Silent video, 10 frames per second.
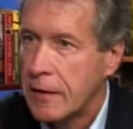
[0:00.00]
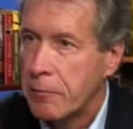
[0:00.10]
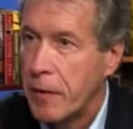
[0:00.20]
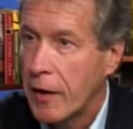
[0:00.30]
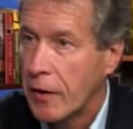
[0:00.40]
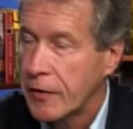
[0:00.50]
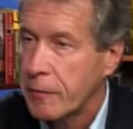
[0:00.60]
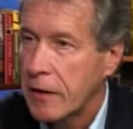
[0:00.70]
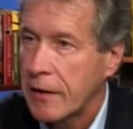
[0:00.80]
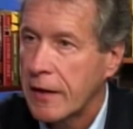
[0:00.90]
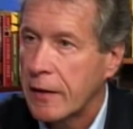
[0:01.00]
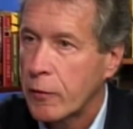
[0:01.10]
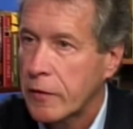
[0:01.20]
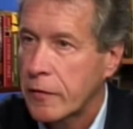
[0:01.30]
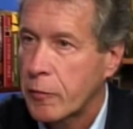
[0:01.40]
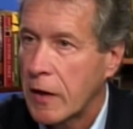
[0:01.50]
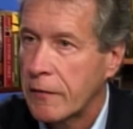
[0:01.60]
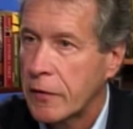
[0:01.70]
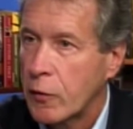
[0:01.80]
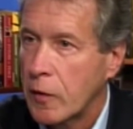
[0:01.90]
But ultimately, I worked for
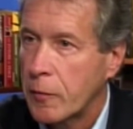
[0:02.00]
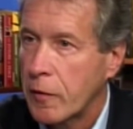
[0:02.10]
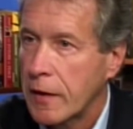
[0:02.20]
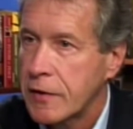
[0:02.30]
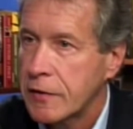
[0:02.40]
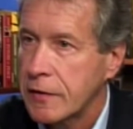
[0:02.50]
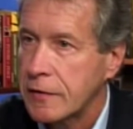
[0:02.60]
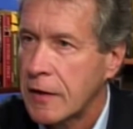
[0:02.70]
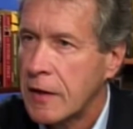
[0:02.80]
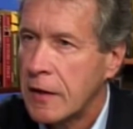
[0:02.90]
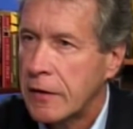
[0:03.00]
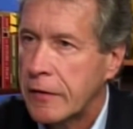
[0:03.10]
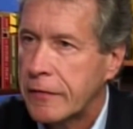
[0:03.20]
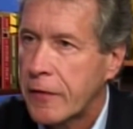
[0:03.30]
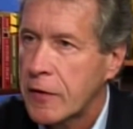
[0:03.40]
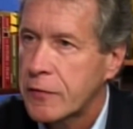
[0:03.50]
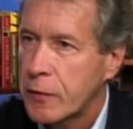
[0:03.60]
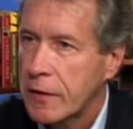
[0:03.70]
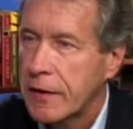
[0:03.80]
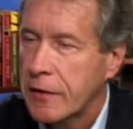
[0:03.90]
private corporations. The first
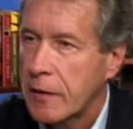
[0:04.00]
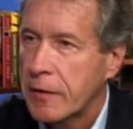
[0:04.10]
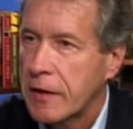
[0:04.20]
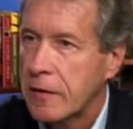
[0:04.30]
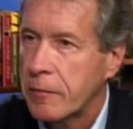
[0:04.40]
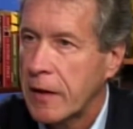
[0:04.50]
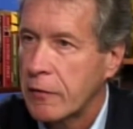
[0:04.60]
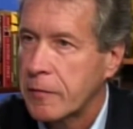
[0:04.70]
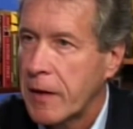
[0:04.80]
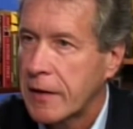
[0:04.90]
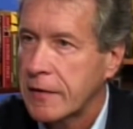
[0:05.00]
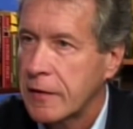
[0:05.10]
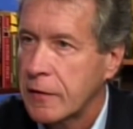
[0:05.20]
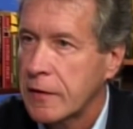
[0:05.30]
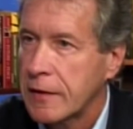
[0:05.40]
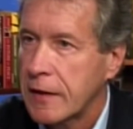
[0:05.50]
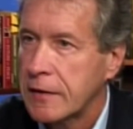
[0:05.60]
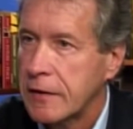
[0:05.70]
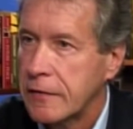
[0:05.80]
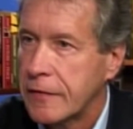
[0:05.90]
real economic hitman was back in the early
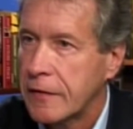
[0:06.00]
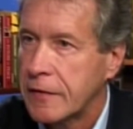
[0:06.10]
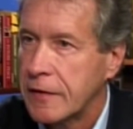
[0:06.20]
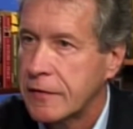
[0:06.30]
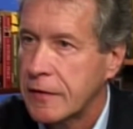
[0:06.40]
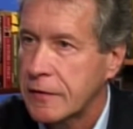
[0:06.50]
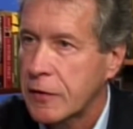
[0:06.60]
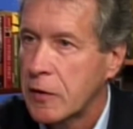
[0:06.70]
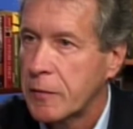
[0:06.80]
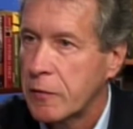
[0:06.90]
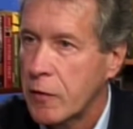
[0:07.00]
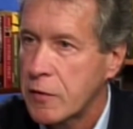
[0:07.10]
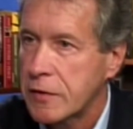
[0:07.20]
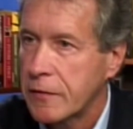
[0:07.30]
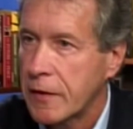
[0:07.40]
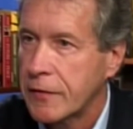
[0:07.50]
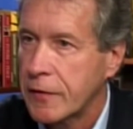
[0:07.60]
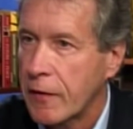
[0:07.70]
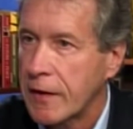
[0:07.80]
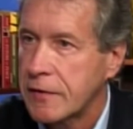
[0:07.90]
1950s, Kermit Roosevelt, the
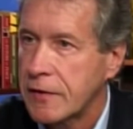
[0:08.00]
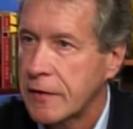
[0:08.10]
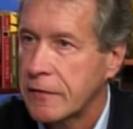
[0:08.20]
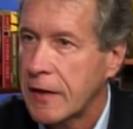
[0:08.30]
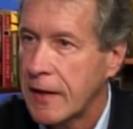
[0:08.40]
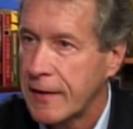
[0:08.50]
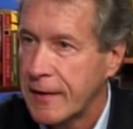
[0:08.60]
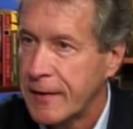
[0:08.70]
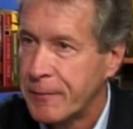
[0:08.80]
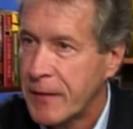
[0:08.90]
grandson of Teddy,